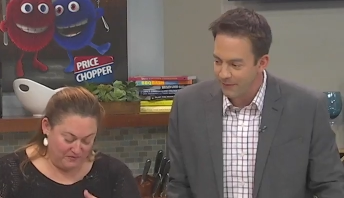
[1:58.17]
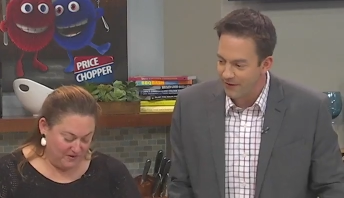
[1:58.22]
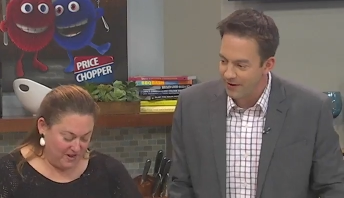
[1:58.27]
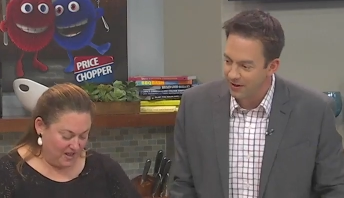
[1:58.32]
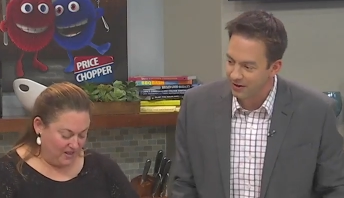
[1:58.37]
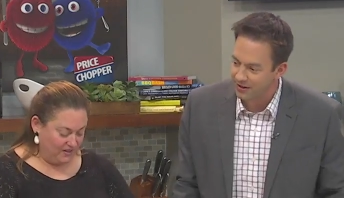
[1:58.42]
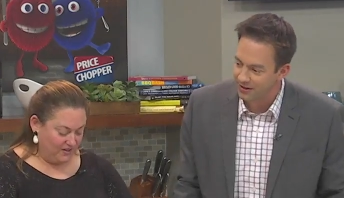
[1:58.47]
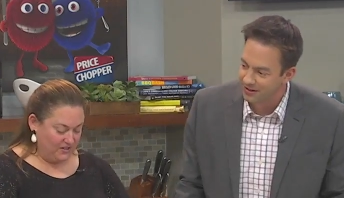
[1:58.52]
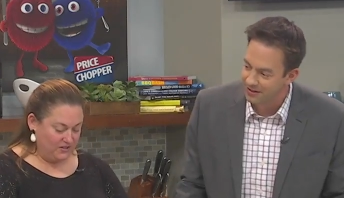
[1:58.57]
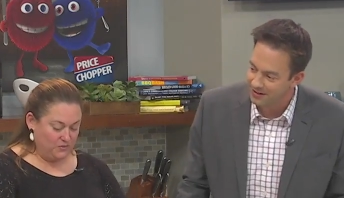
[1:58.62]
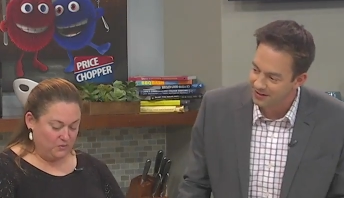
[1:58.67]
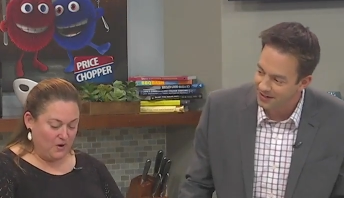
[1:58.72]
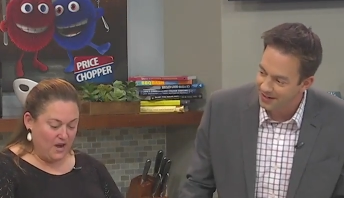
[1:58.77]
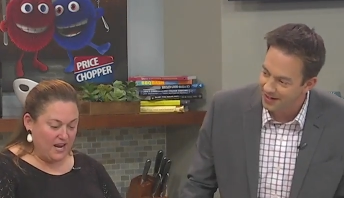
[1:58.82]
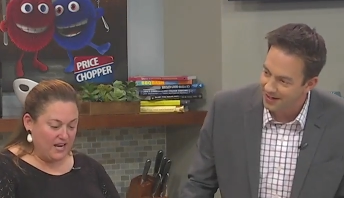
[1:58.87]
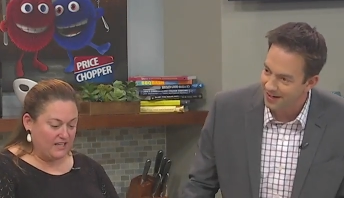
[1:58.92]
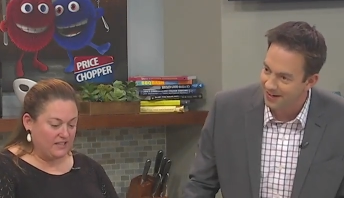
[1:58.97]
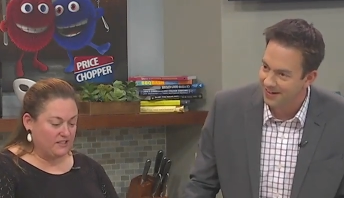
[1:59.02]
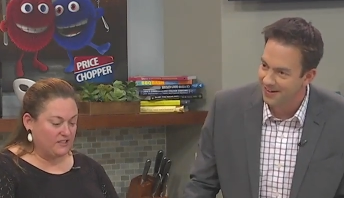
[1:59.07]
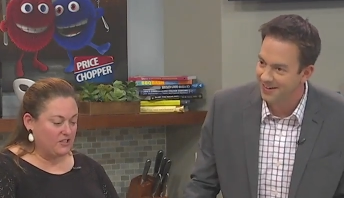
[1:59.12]
Speaker 1: colors.
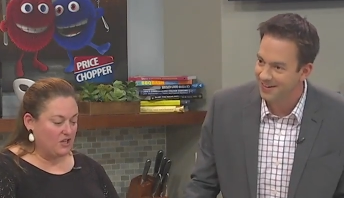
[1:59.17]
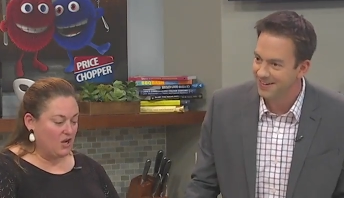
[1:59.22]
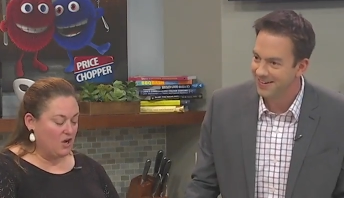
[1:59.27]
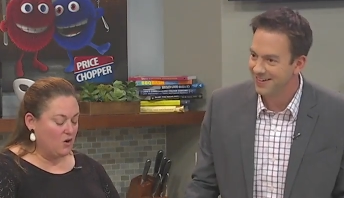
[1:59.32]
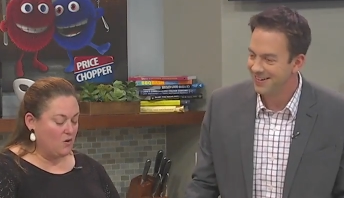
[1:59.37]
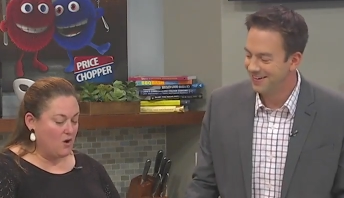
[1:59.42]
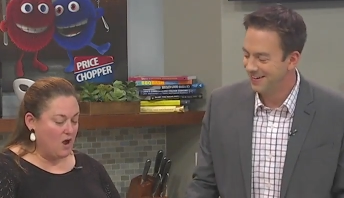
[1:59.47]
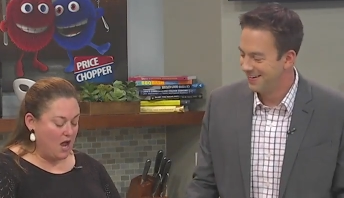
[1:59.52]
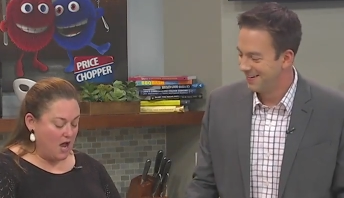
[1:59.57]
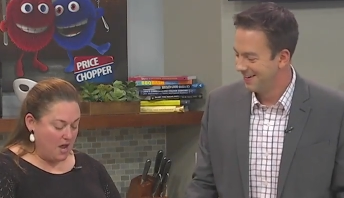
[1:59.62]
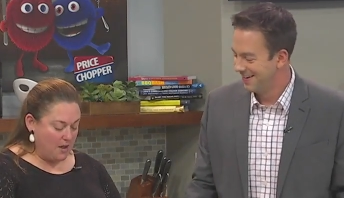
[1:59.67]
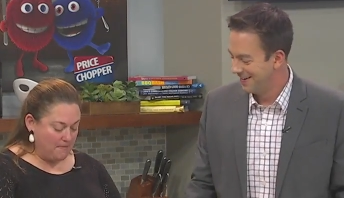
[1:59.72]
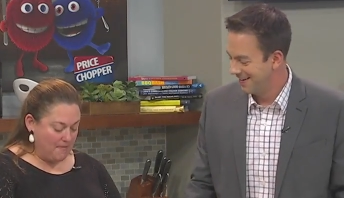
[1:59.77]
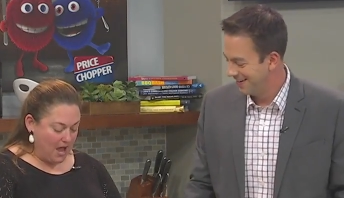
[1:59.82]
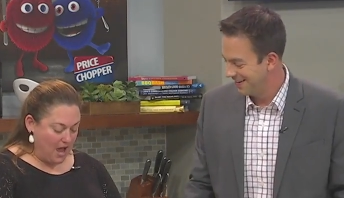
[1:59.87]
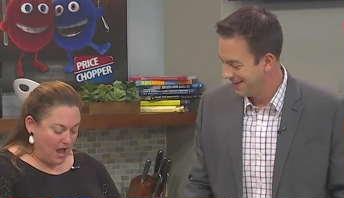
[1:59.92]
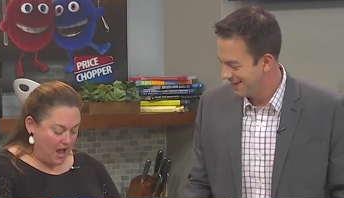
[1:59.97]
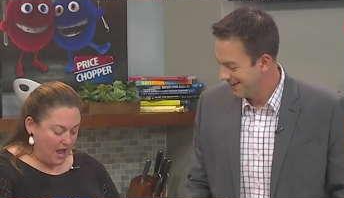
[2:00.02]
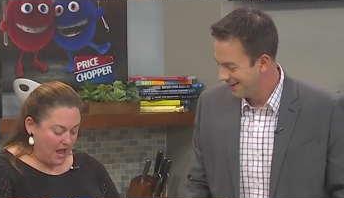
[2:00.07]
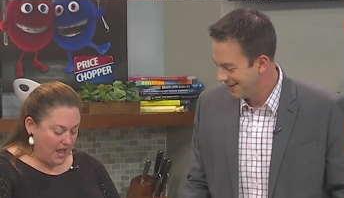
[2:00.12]
Right. So um,
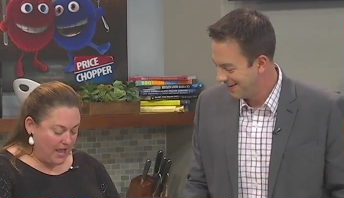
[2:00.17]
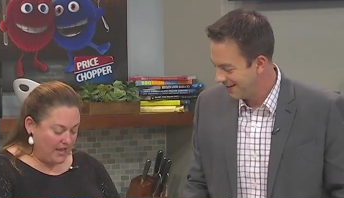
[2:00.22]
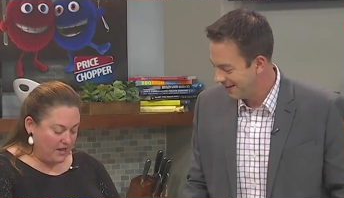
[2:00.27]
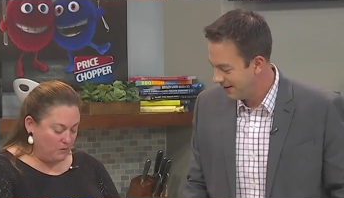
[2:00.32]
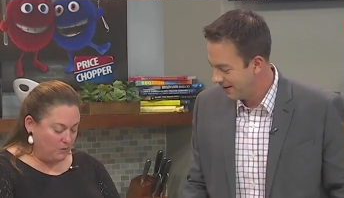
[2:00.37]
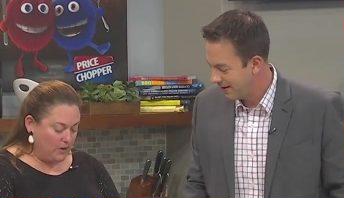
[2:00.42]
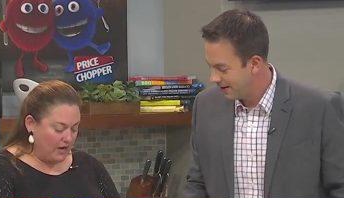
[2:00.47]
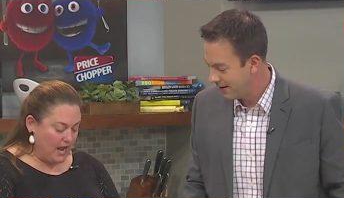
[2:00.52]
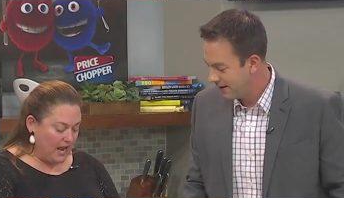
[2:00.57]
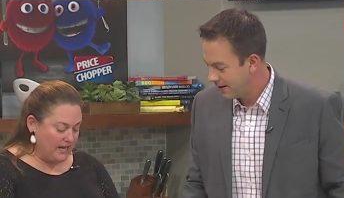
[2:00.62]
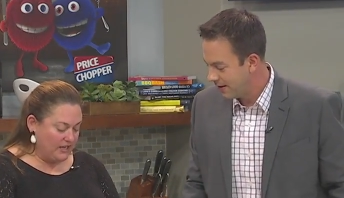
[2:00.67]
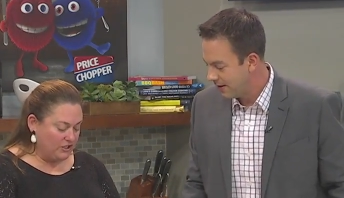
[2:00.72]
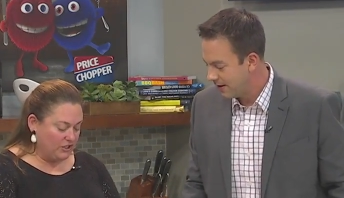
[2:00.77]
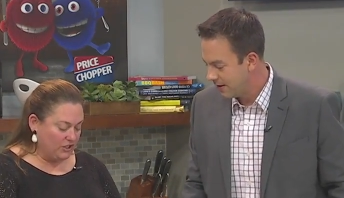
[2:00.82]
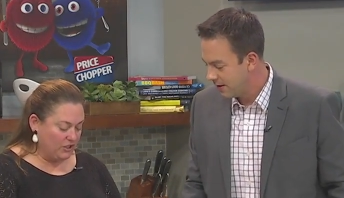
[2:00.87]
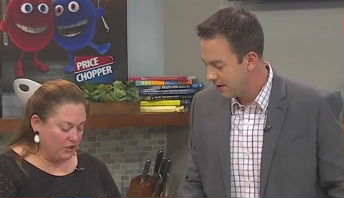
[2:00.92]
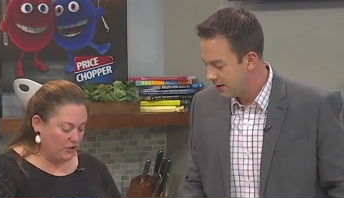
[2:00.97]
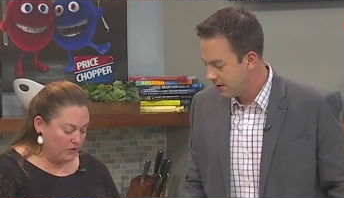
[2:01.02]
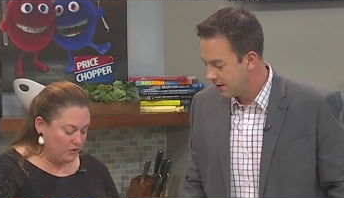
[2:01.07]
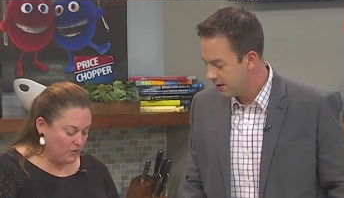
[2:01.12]
I what I
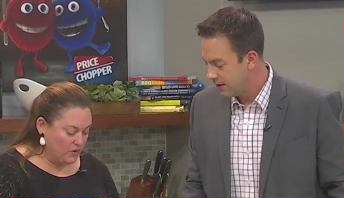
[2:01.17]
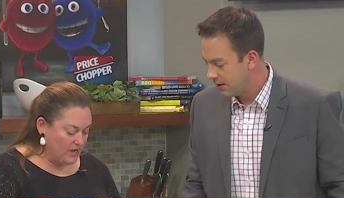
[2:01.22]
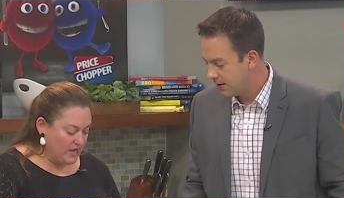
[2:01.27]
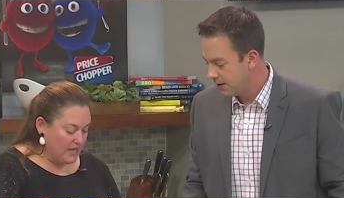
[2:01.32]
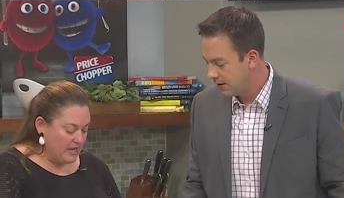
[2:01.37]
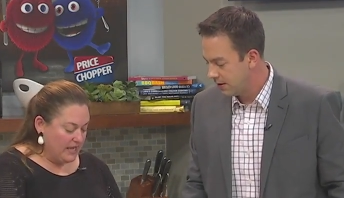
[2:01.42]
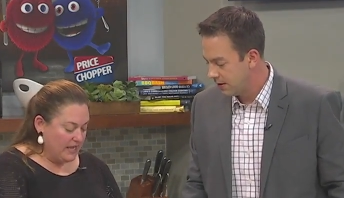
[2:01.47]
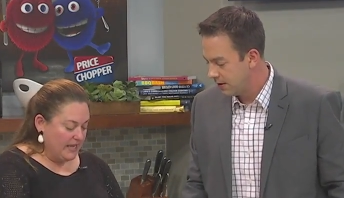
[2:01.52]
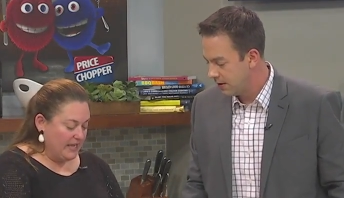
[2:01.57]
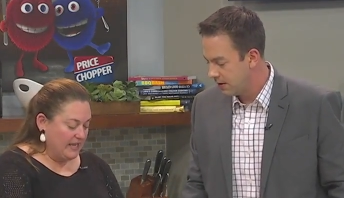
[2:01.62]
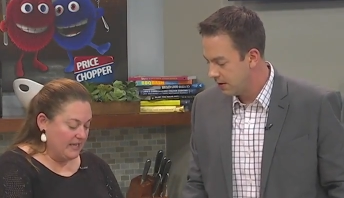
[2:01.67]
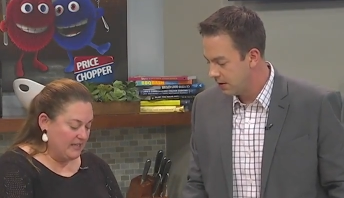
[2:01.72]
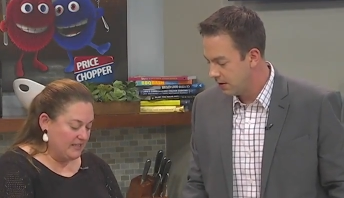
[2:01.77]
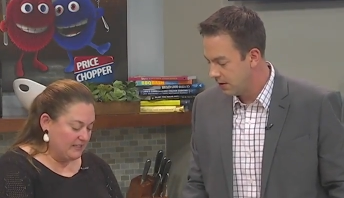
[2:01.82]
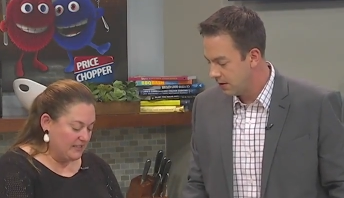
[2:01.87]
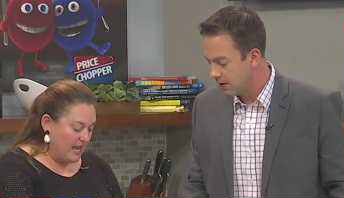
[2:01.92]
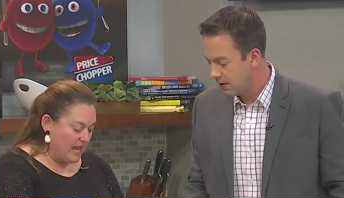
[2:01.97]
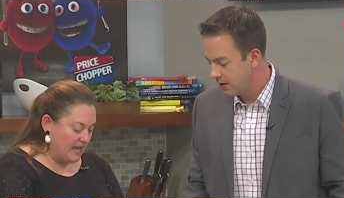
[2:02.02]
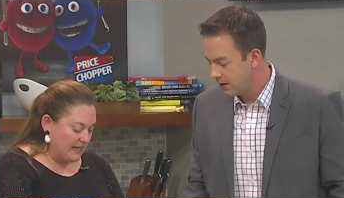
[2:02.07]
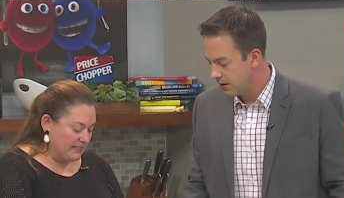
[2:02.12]
do is
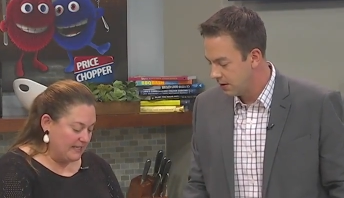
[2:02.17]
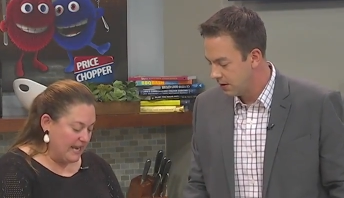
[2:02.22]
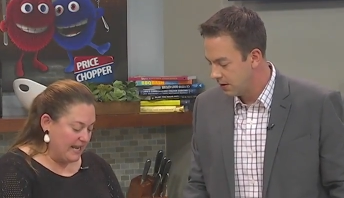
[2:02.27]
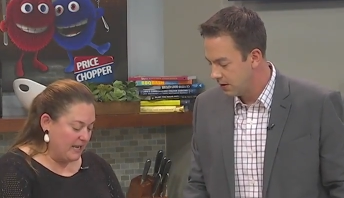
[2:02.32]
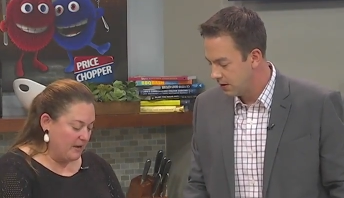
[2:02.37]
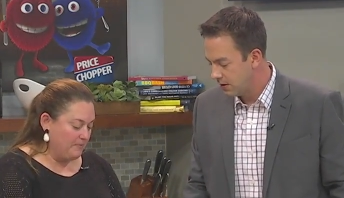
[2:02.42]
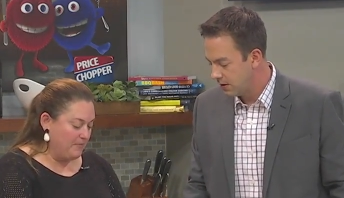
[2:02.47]
I take a